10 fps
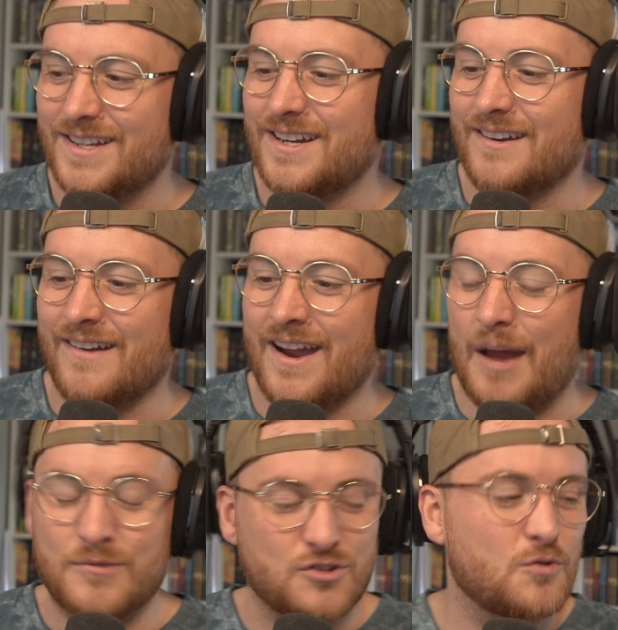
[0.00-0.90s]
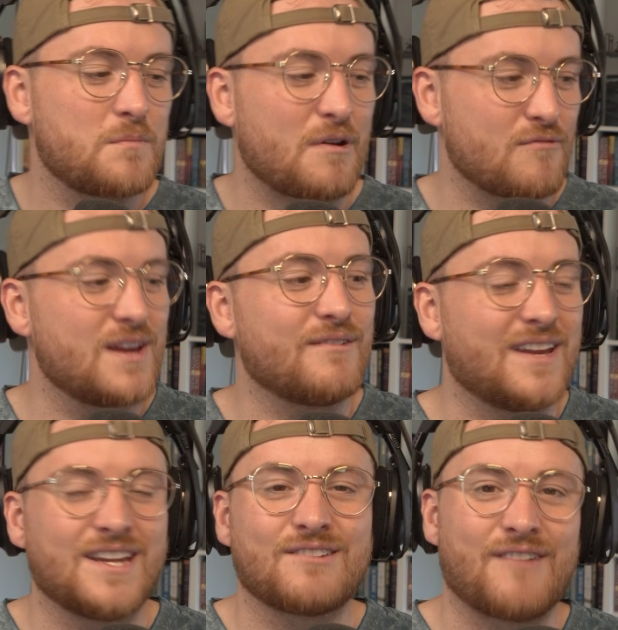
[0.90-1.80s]
All right, I'm just doing my
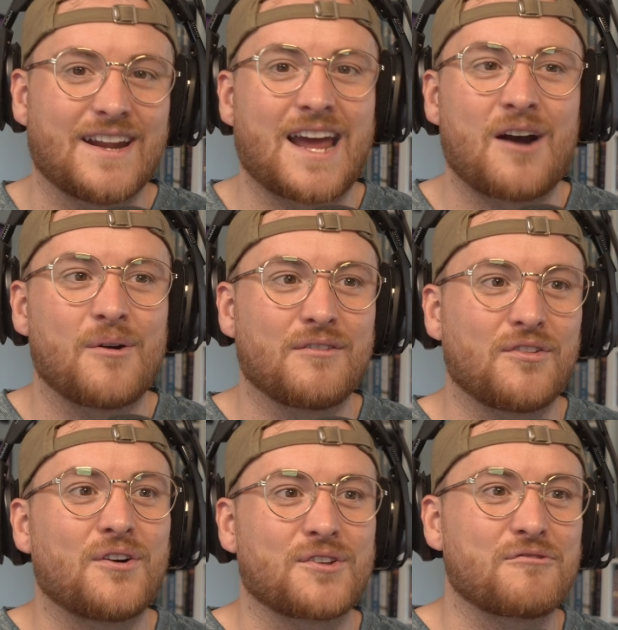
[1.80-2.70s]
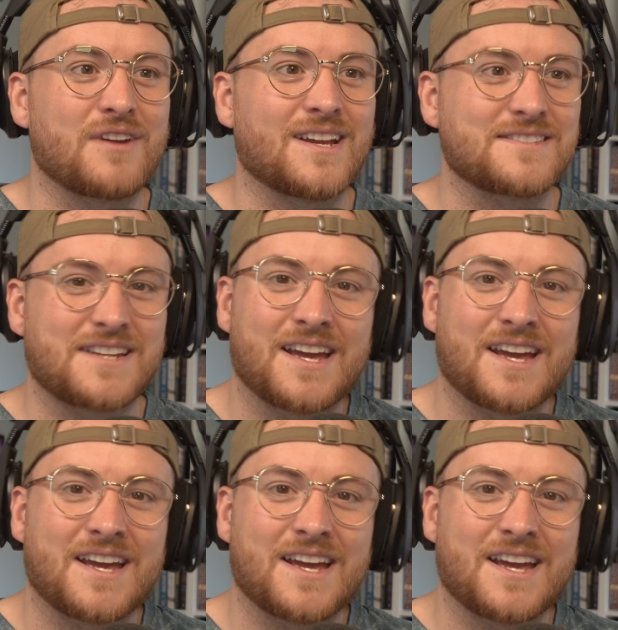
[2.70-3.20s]
reread right now of Lord of the Rings, and I